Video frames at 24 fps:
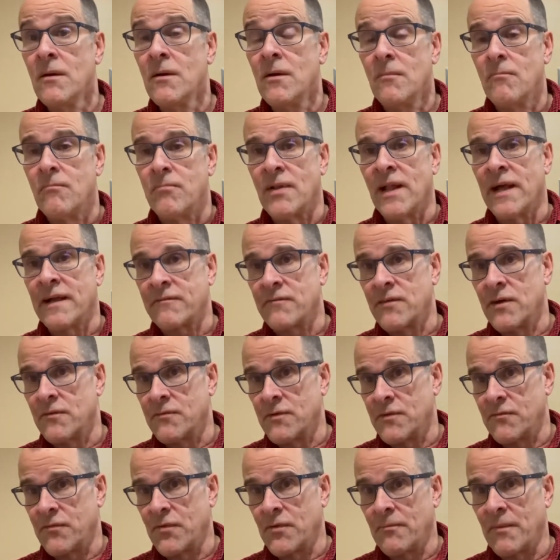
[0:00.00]
Black
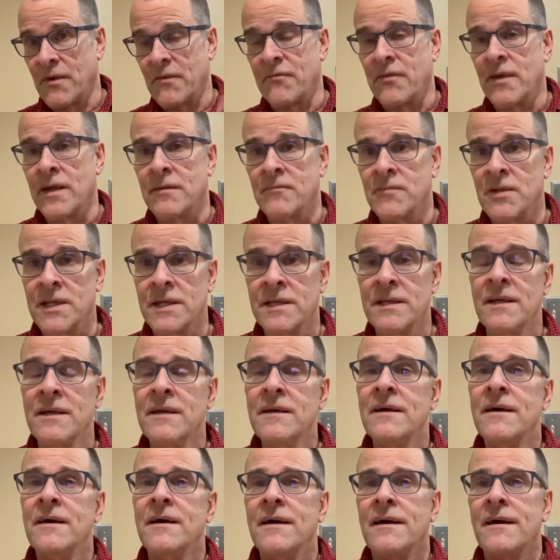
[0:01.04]
Velvet for my family,
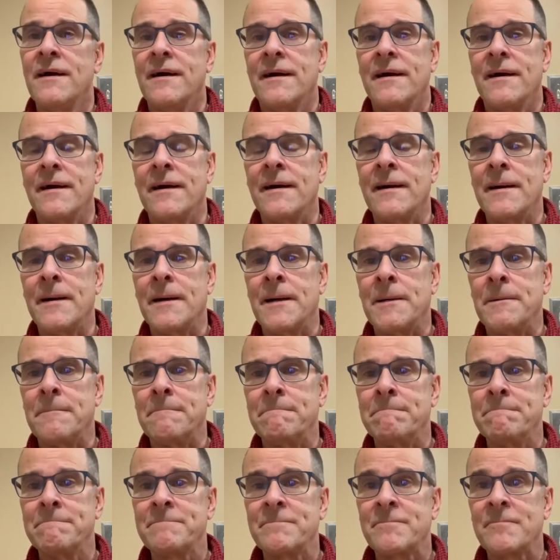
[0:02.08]

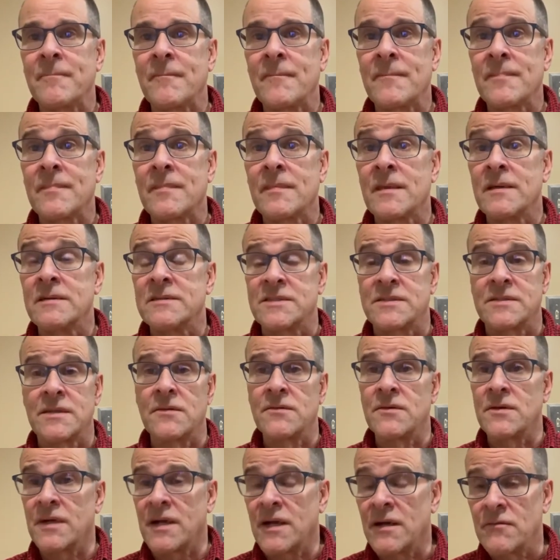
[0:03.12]

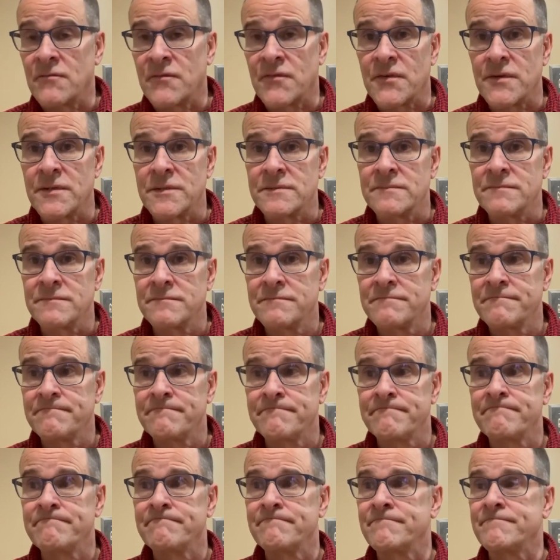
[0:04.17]
Southern Comfort,
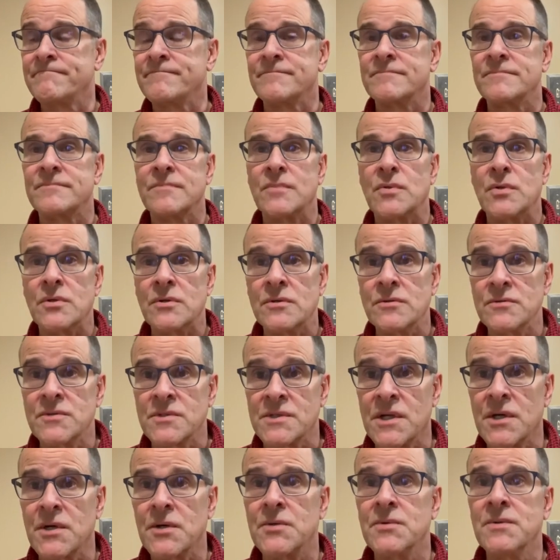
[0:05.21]

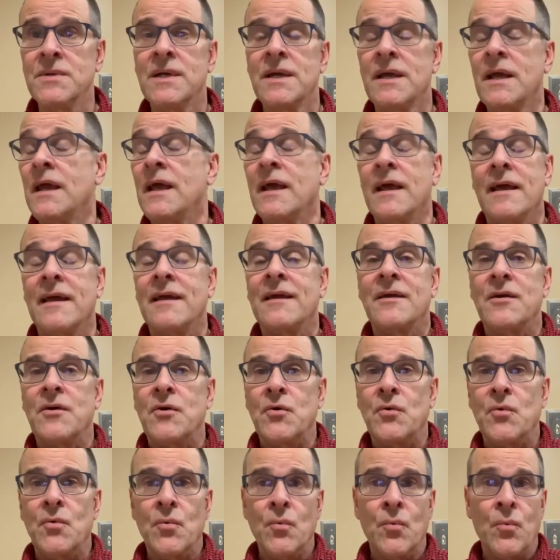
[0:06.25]
Ouzo.
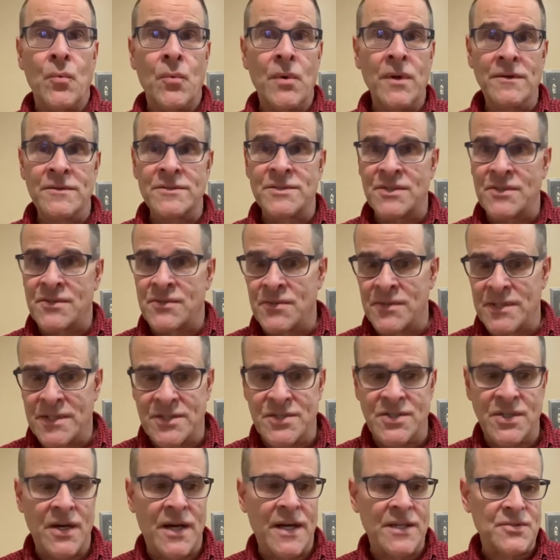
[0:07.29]
We were just doing
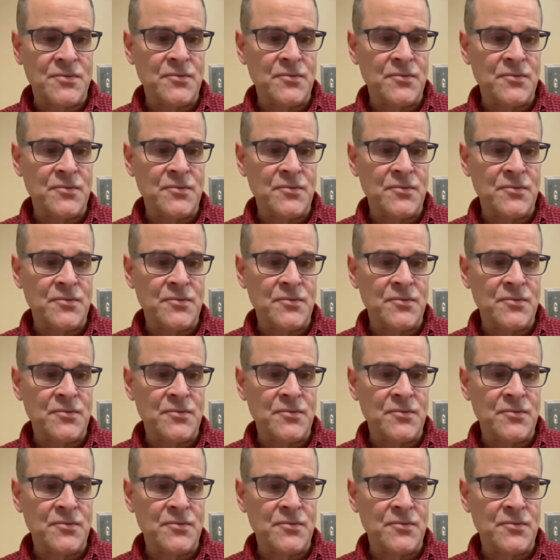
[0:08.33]
shots.